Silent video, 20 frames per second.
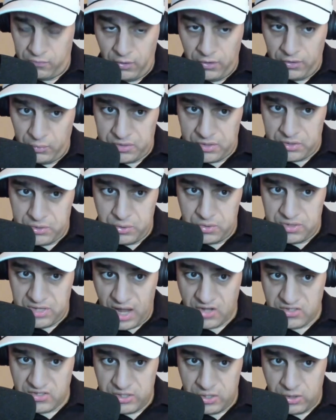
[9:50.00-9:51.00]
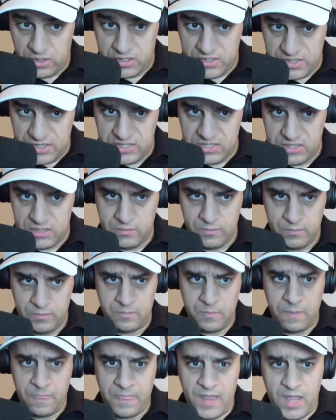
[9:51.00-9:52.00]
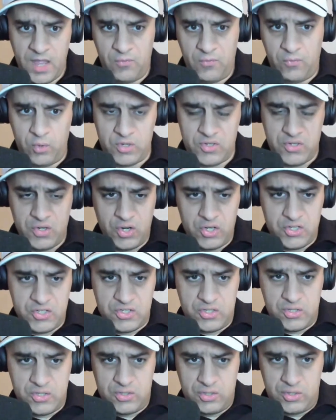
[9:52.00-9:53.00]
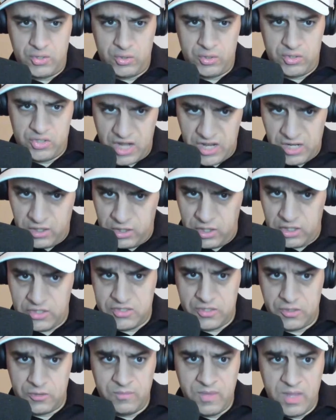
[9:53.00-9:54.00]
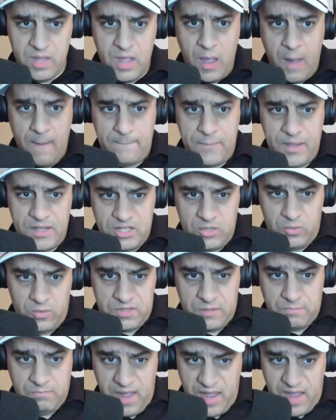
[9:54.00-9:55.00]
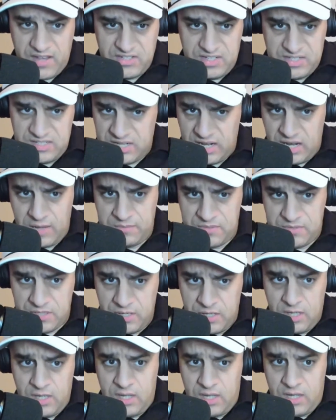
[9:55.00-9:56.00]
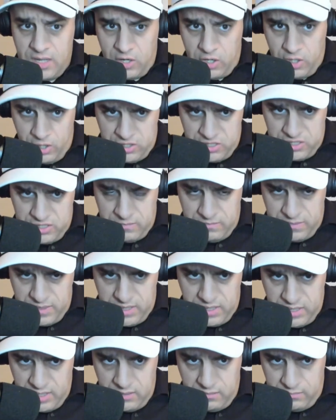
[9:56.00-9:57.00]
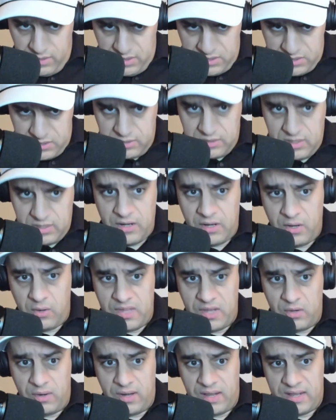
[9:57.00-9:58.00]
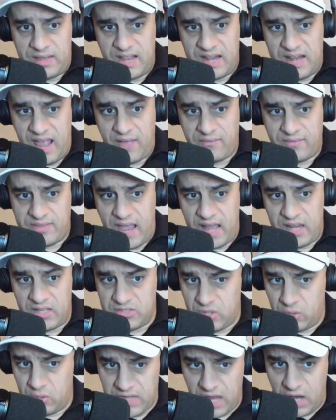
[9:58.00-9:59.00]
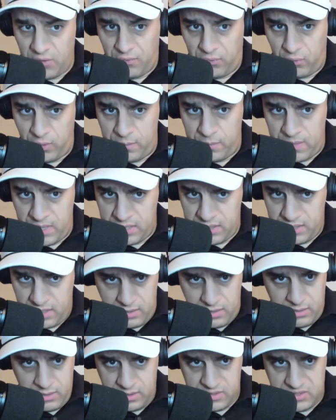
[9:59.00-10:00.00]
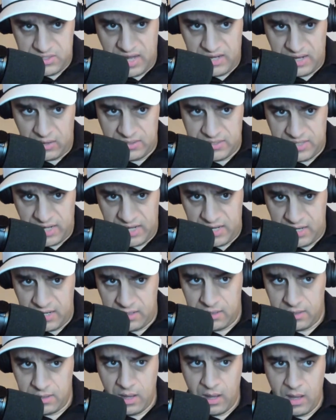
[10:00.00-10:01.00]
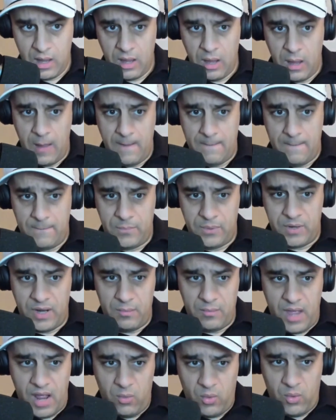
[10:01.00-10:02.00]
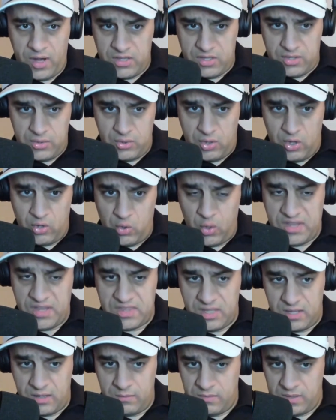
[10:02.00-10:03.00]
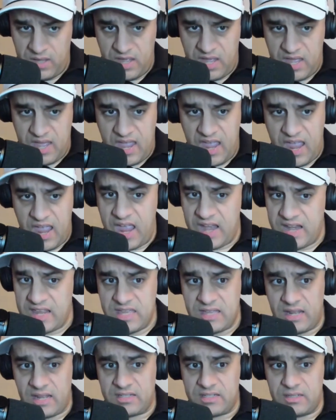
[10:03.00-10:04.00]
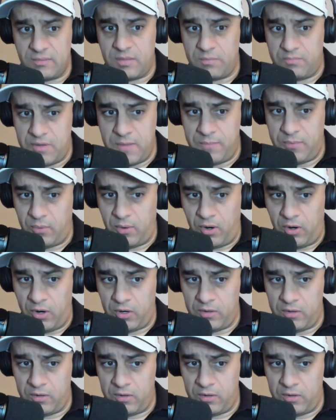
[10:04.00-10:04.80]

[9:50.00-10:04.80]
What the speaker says: flirting with a 2,000-yard season. It forced Jalen Hurts to beat you with the pass. At times, Hurts can be hit and miss. Now, I know they didn't have Dallas Goedert for a minute, their standout tight end, but I'm not ready to anoint them anything like some of the people